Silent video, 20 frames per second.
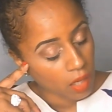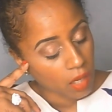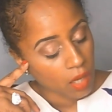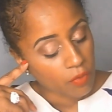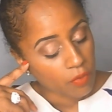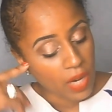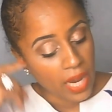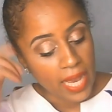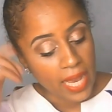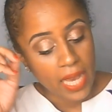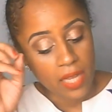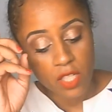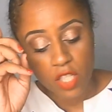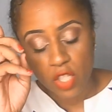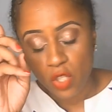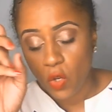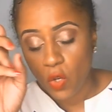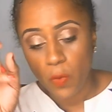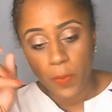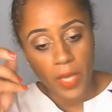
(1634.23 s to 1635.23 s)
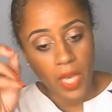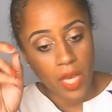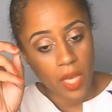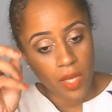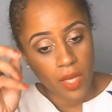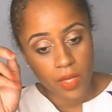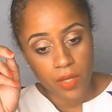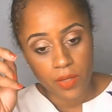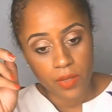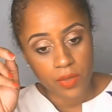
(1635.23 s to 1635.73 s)
Right? And
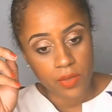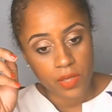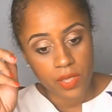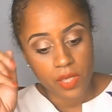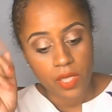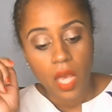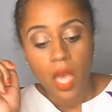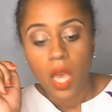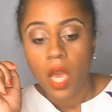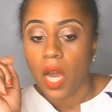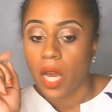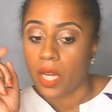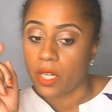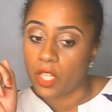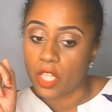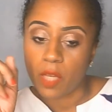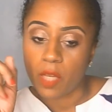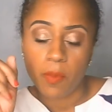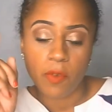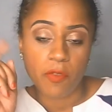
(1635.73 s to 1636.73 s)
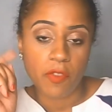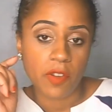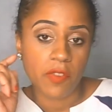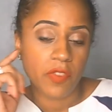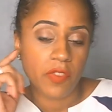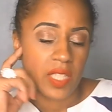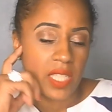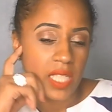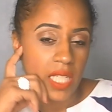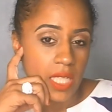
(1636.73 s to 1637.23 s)
Scorpios, I know you can be very
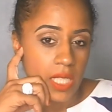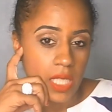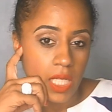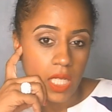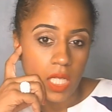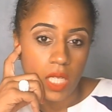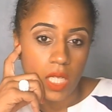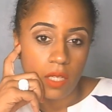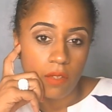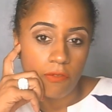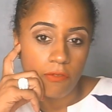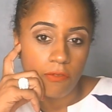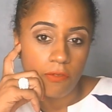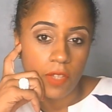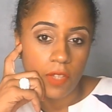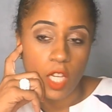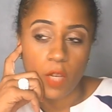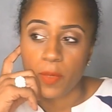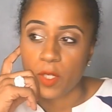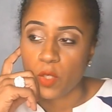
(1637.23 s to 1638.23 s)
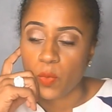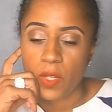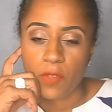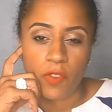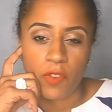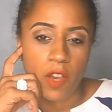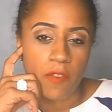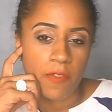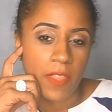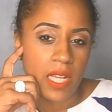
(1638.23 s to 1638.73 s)
vindictive. It could be
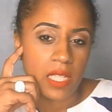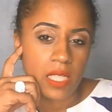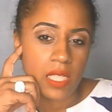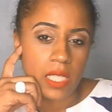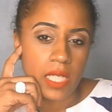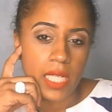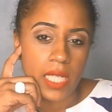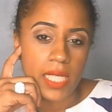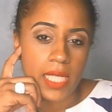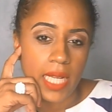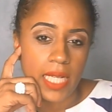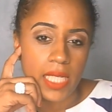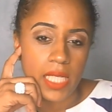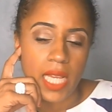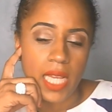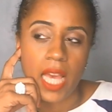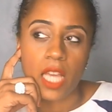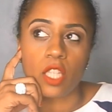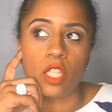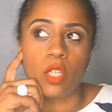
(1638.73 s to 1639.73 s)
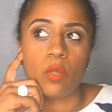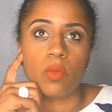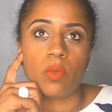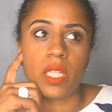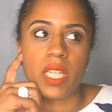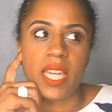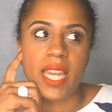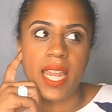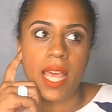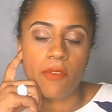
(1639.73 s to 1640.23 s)
25,000 years later and you will
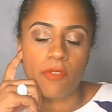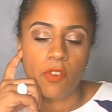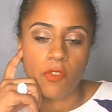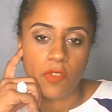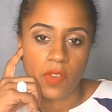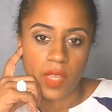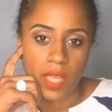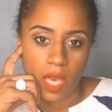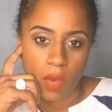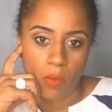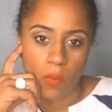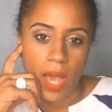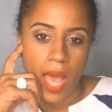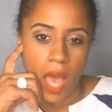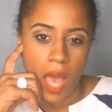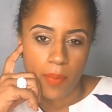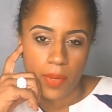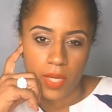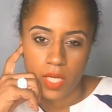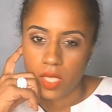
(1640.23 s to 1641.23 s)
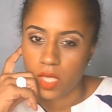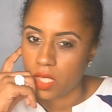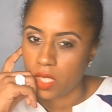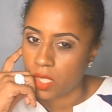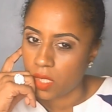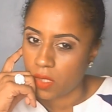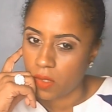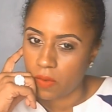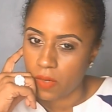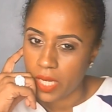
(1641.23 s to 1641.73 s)
never forget what happened.
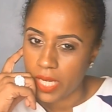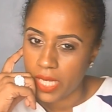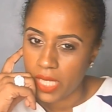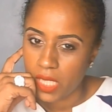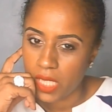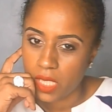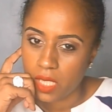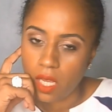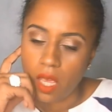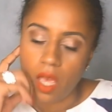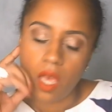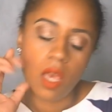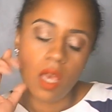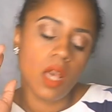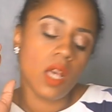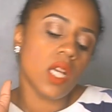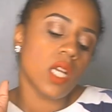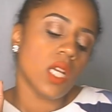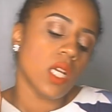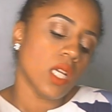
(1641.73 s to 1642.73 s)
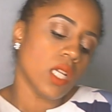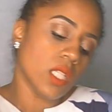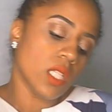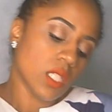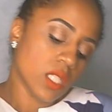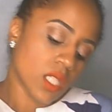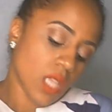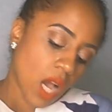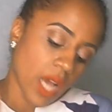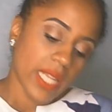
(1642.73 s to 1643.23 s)
All right?
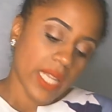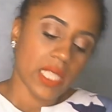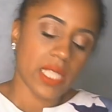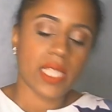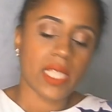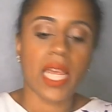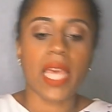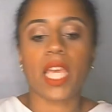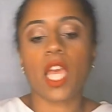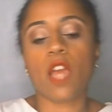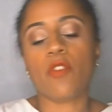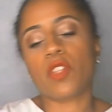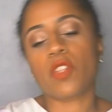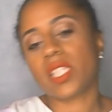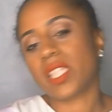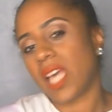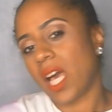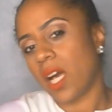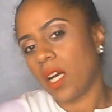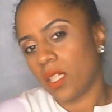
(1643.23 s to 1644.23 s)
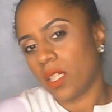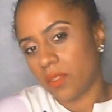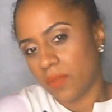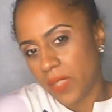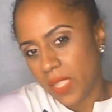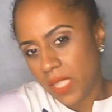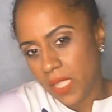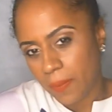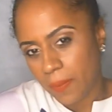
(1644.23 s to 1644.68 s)
Darlings, take care of yourselves.